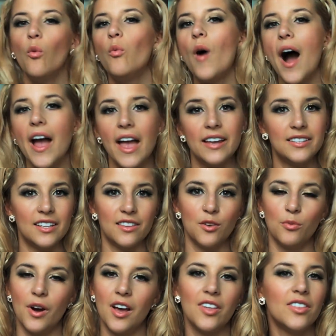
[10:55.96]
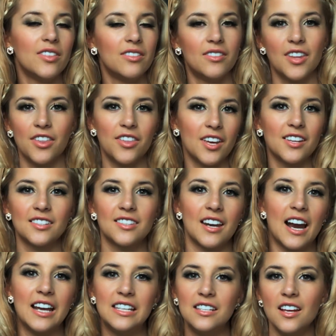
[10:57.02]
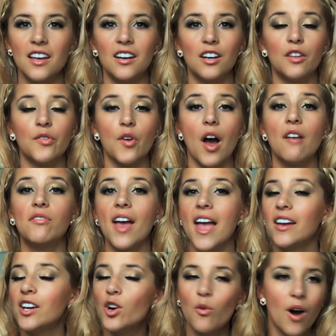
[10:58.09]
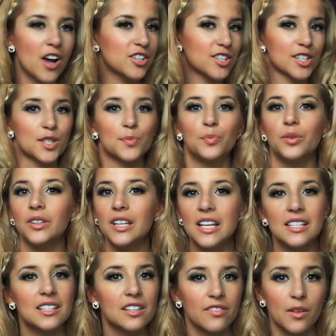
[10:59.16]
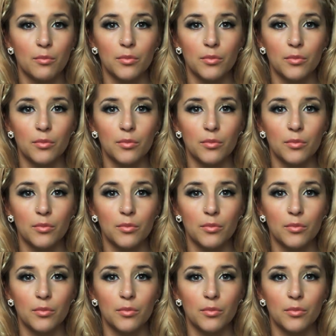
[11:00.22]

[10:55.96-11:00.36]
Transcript: why I did the things that I did. And if you have any questions, please leave